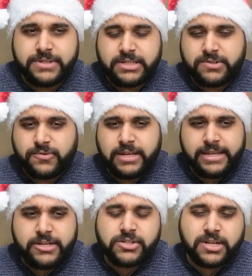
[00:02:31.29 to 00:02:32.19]
which is
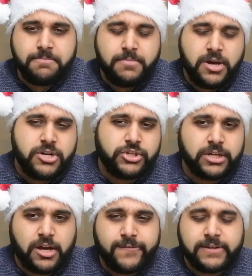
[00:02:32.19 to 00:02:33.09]
really just
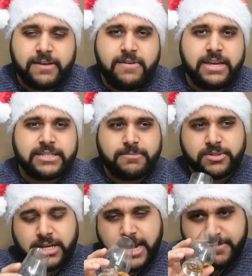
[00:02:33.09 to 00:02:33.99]
emerging after giving it
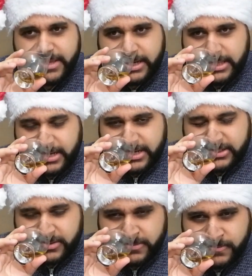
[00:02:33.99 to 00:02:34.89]
some time in the
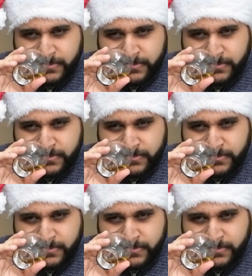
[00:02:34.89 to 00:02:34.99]
glass.